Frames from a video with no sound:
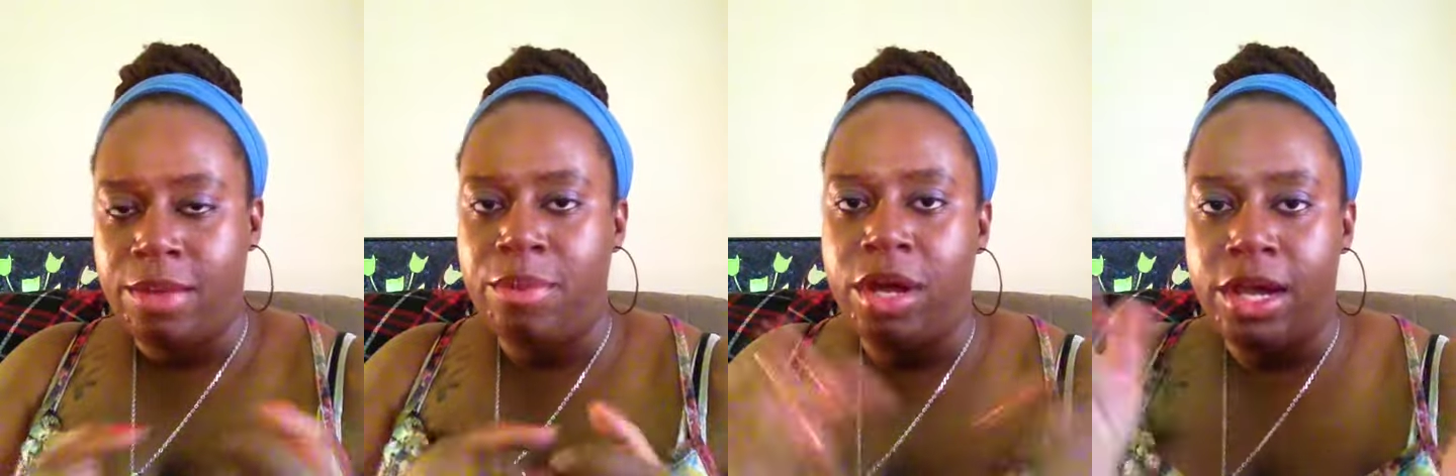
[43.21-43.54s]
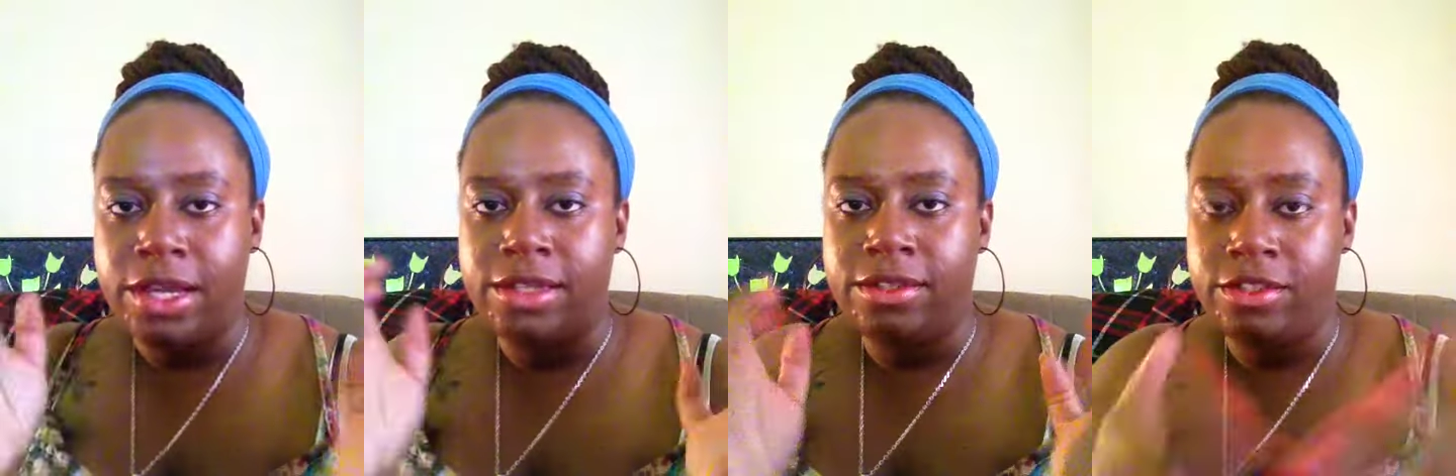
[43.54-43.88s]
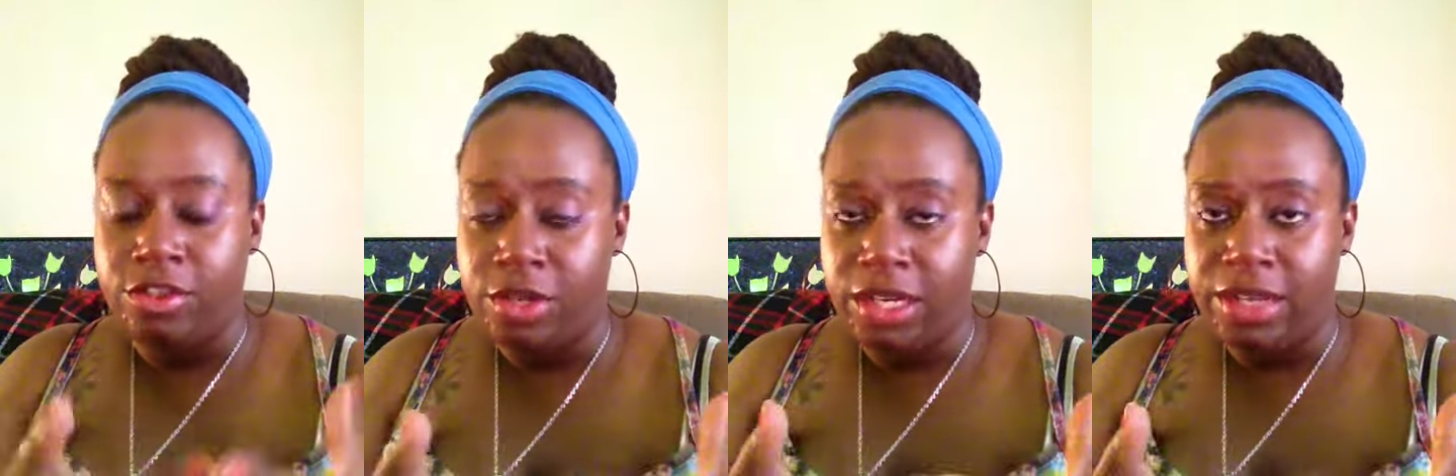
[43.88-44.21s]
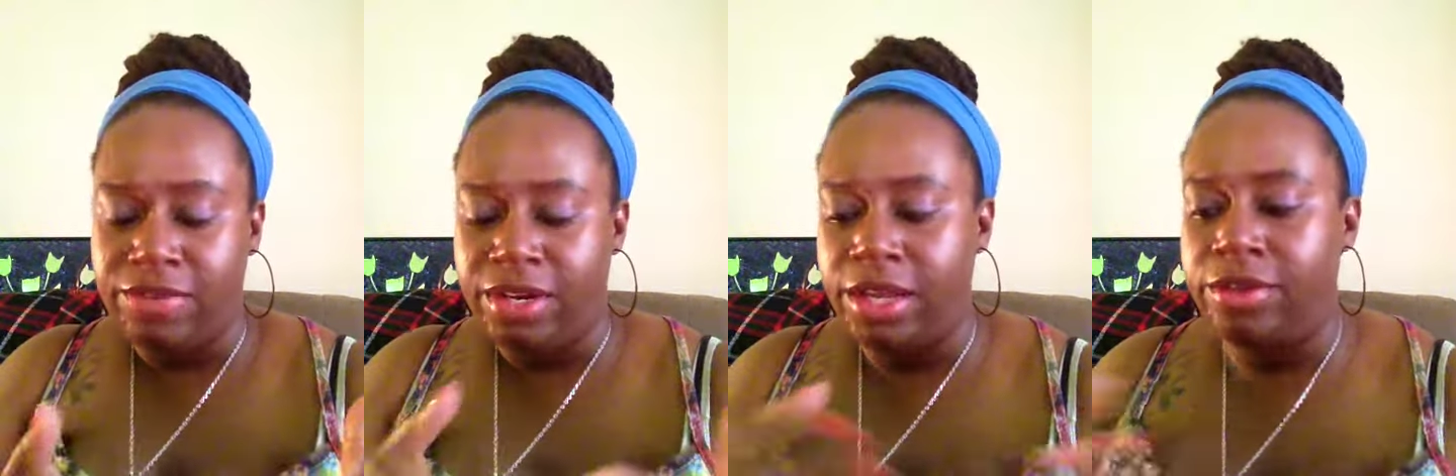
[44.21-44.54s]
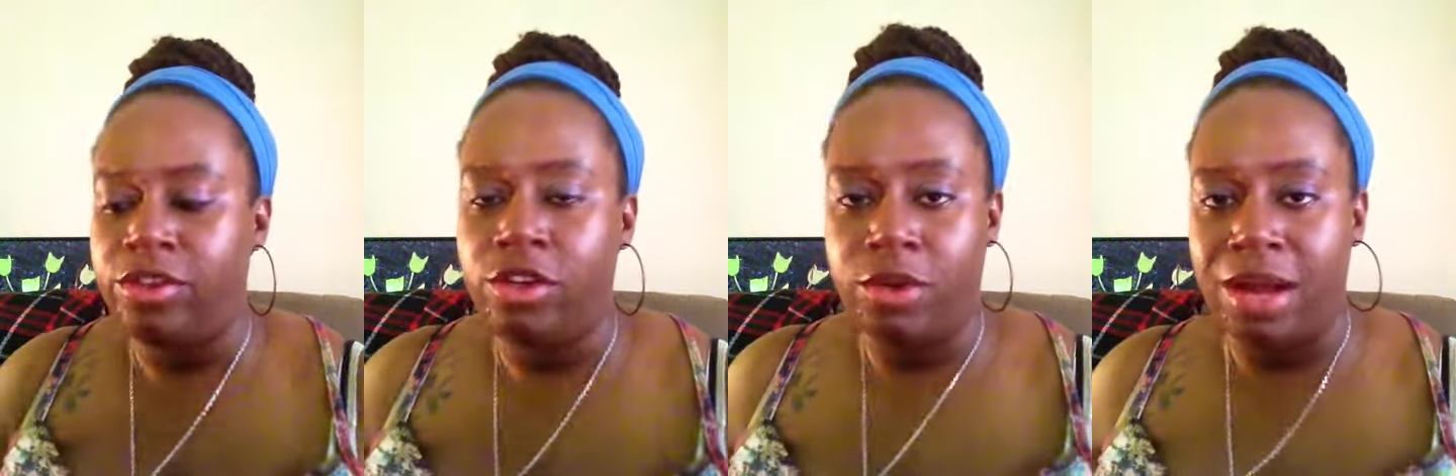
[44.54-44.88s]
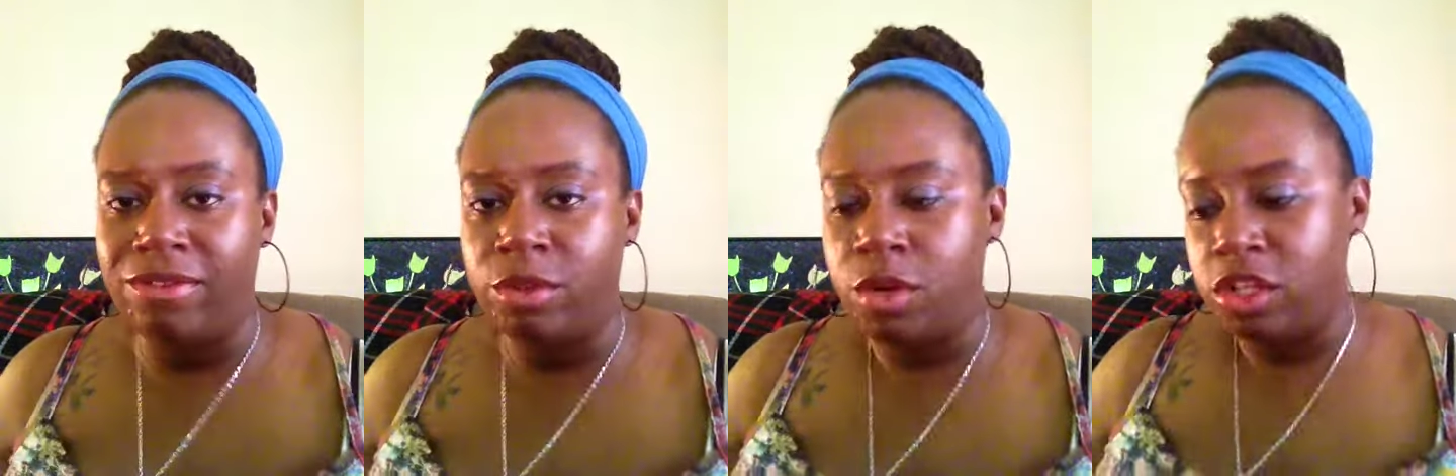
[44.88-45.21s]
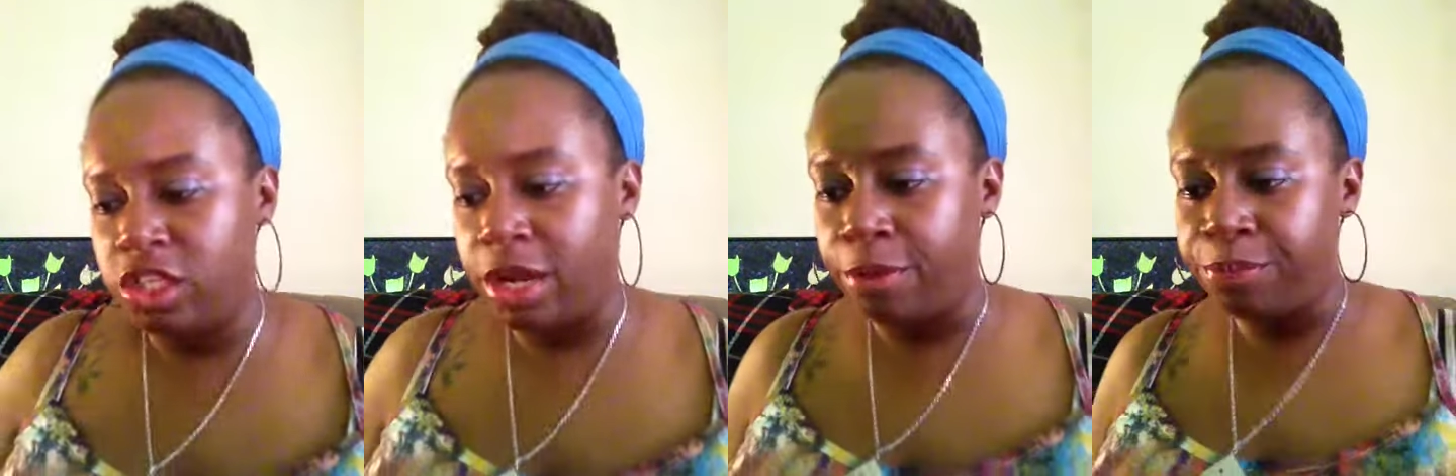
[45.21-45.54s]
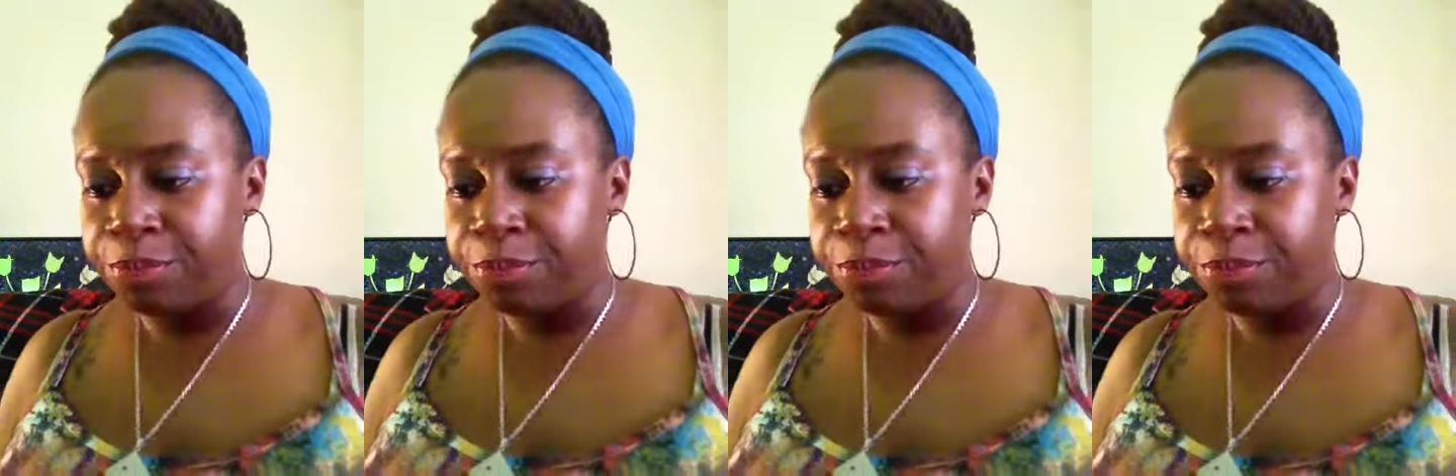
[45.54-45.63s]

but you can leave it in, you don't have to wash it out.